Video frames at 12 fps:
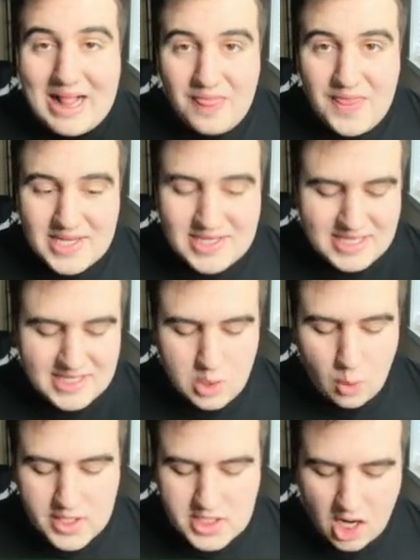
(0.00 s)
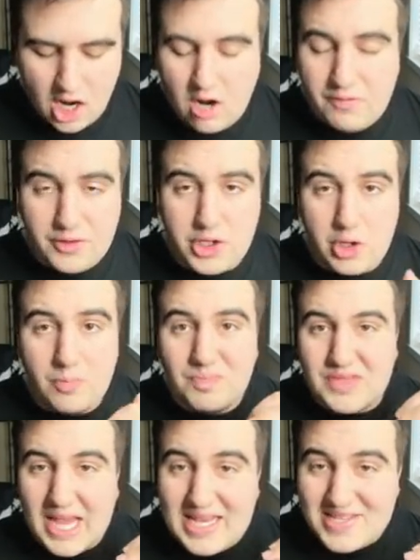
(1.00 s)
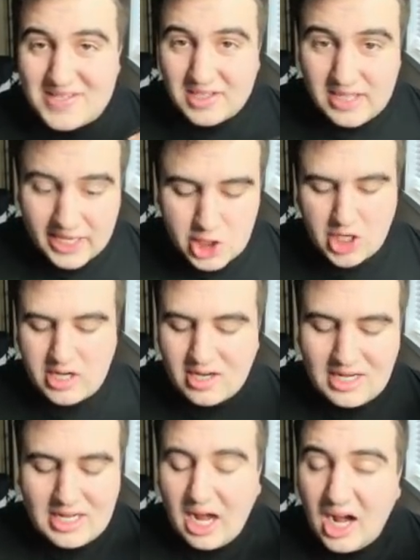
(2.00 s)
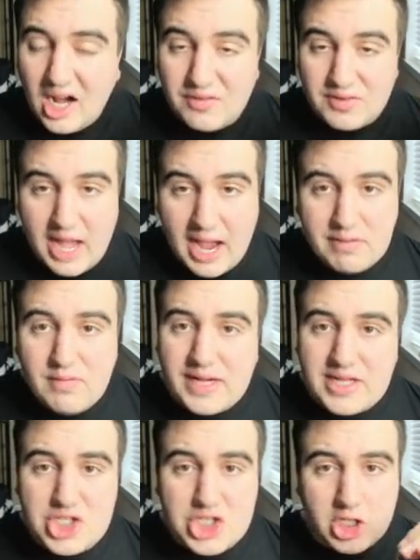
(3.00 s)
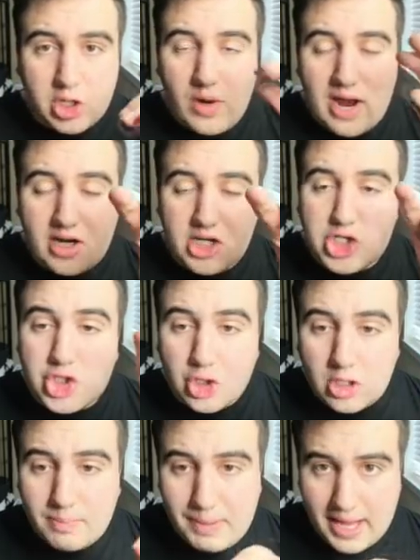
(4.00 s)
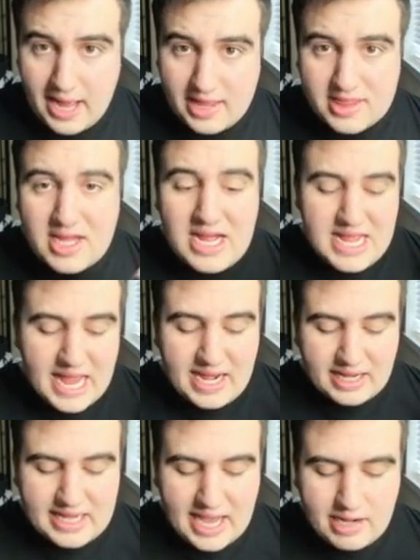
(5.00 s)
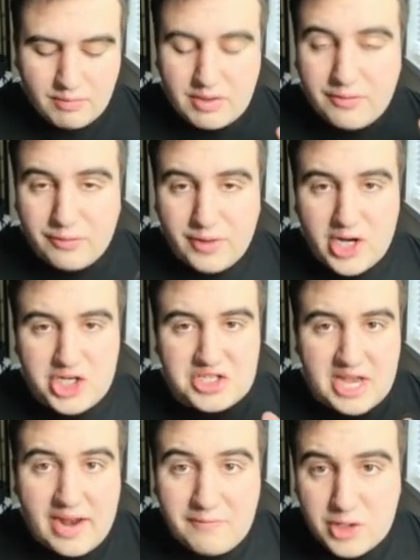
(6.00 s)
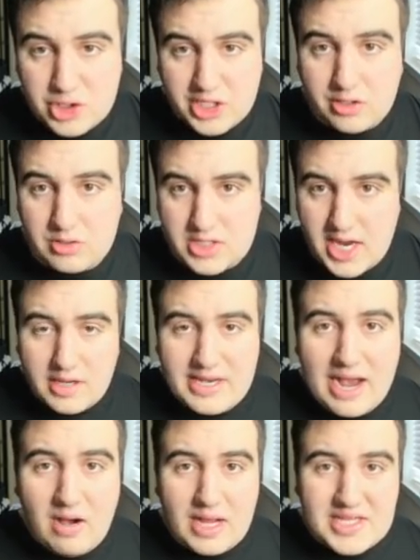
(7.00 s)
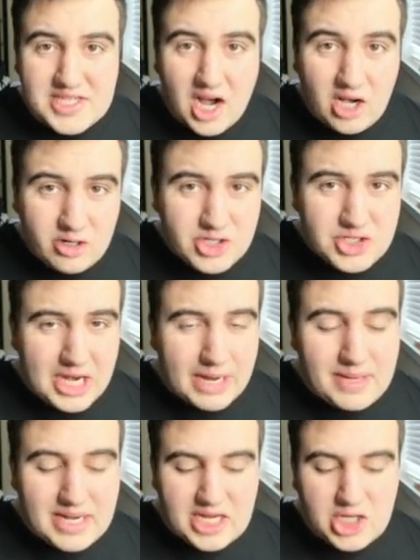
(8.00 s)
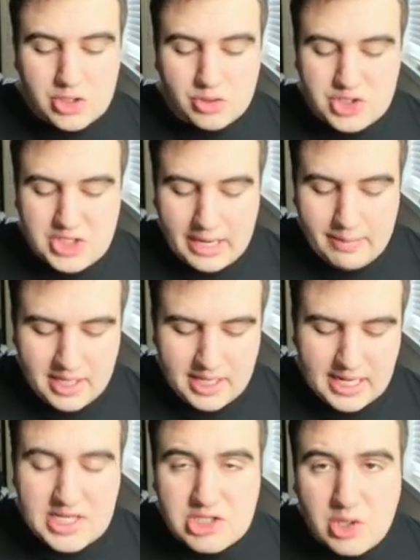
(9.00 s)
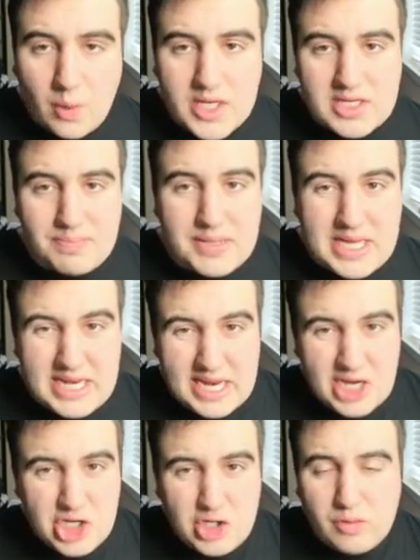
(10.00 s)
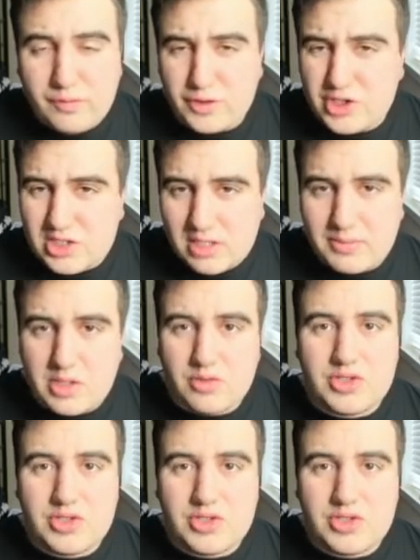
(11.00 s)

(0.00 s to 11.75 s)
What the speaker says: This is going to offer you a selection of live events to go down a certain path, and it kind of refreshes every single day. Now, it's 100 stamina each, so stamina is going to be an issue for some of you.